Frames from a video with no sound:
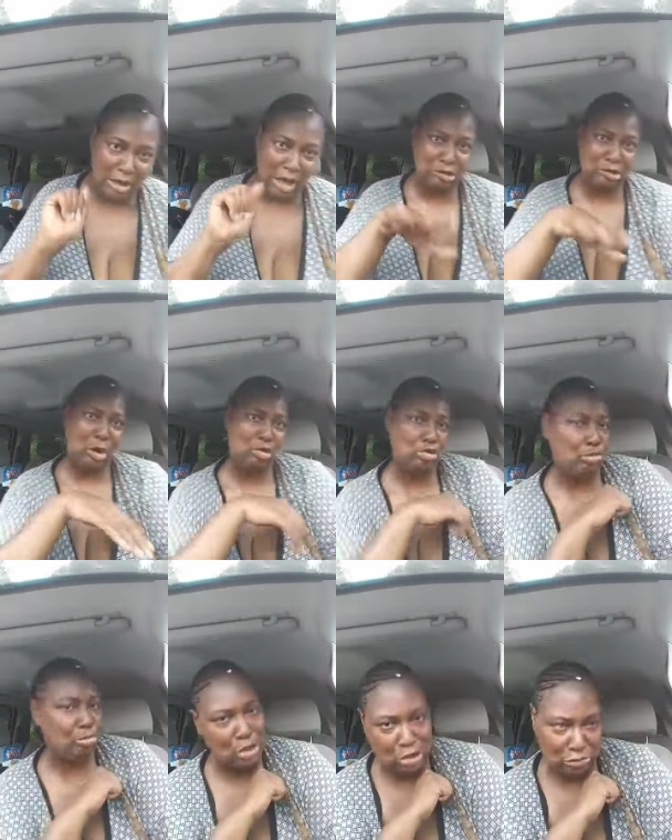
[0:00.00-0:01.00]
And I told you
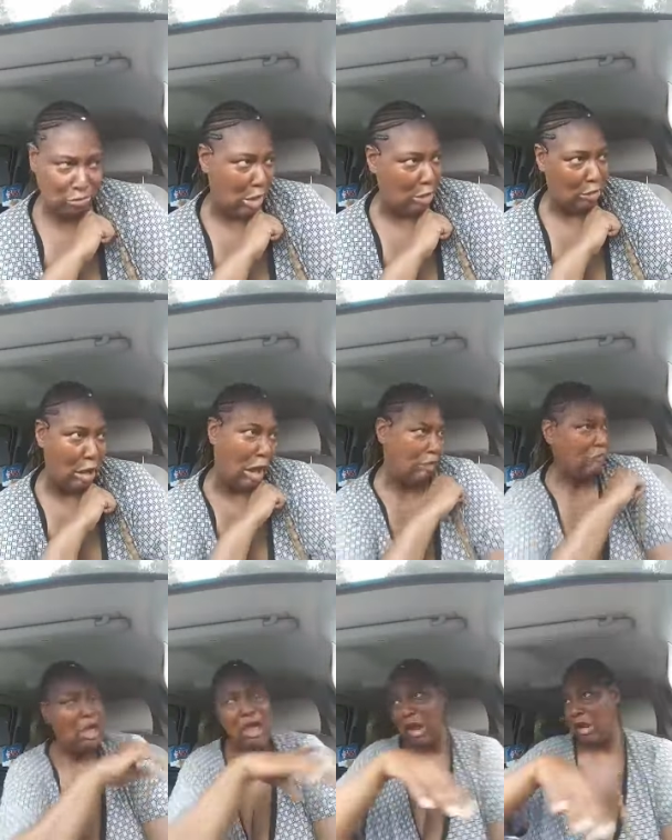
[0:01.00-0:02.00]
bitches my
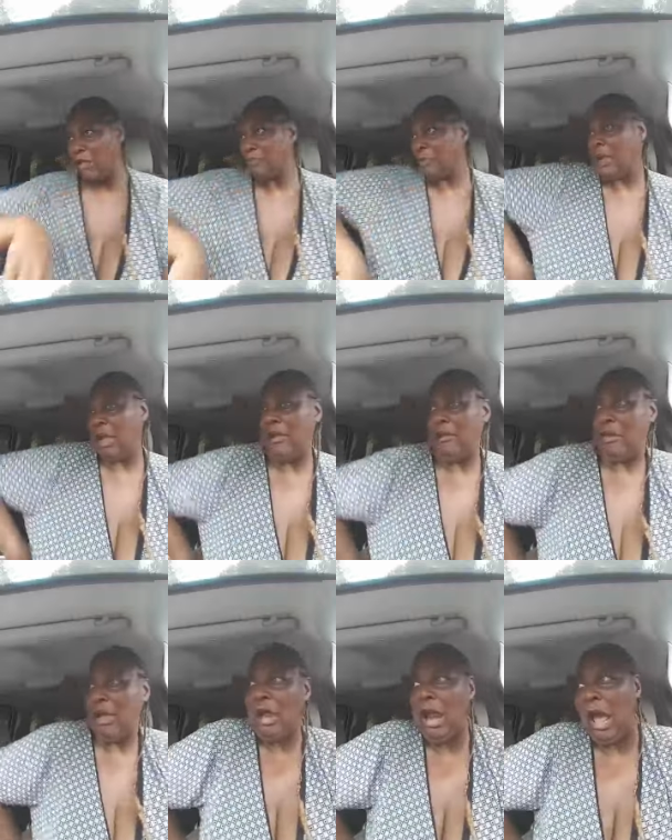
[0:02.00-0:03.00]
life and, and,
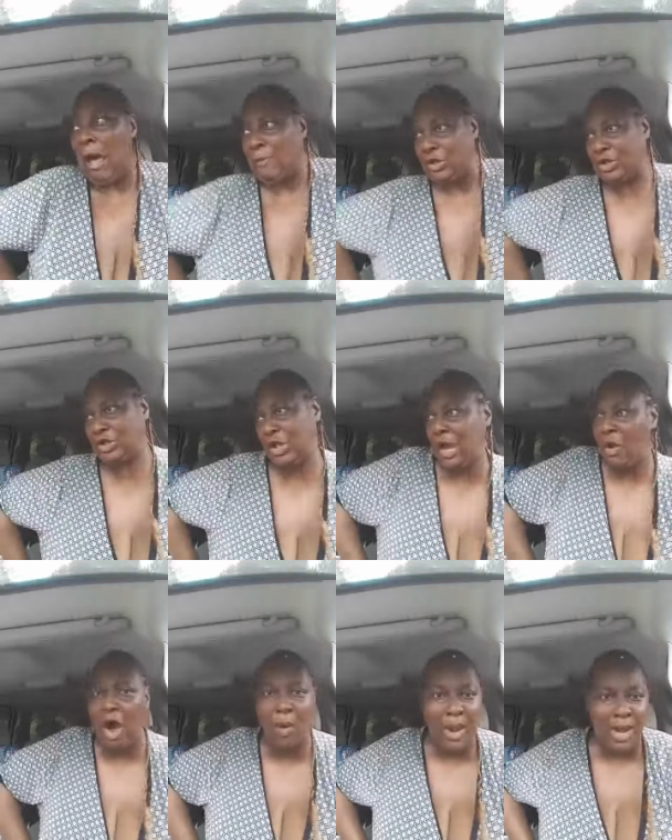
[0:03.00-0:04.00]
and I'm the shit.
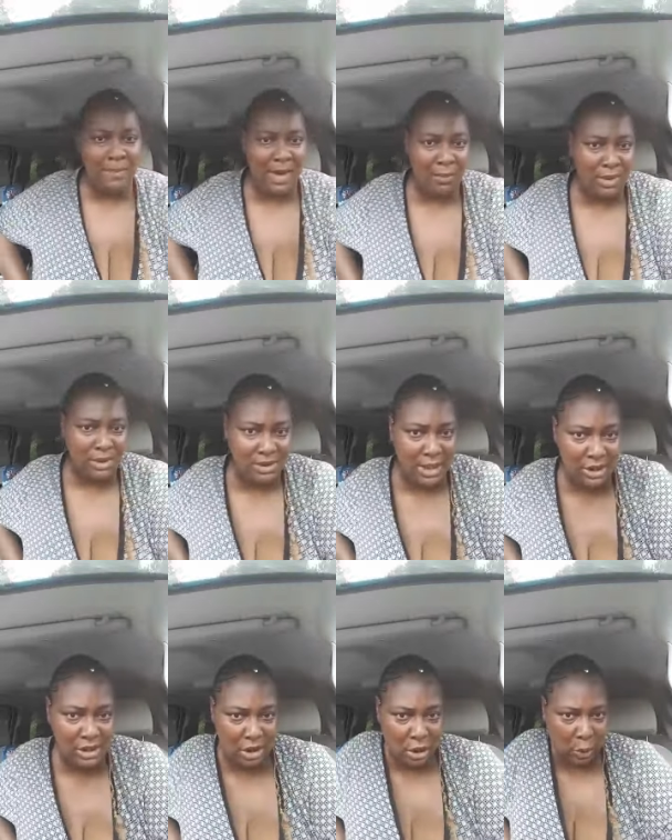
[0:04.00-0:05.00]
Oh, wait a minute. What she say?
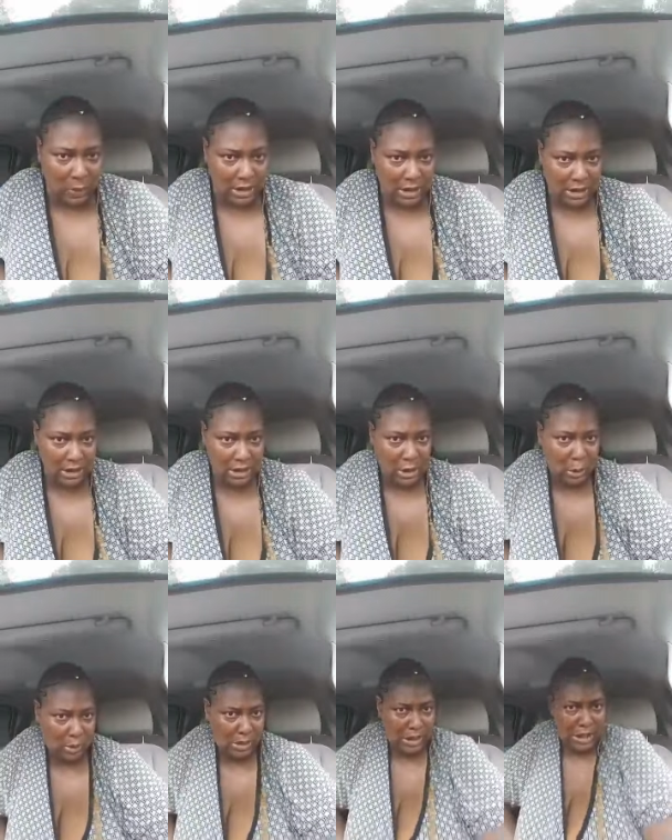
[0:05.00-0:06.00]
She the queen. The
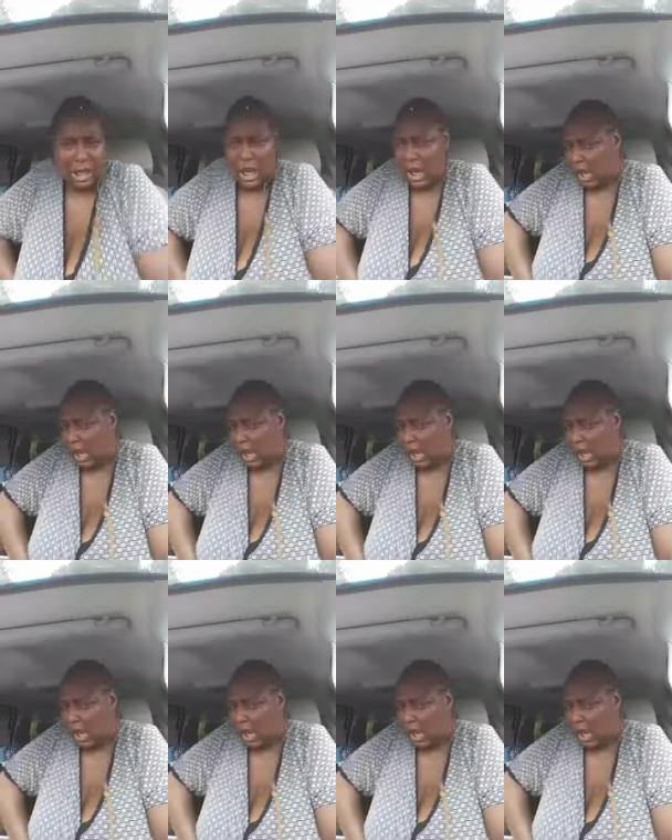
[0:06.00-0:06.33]
queen.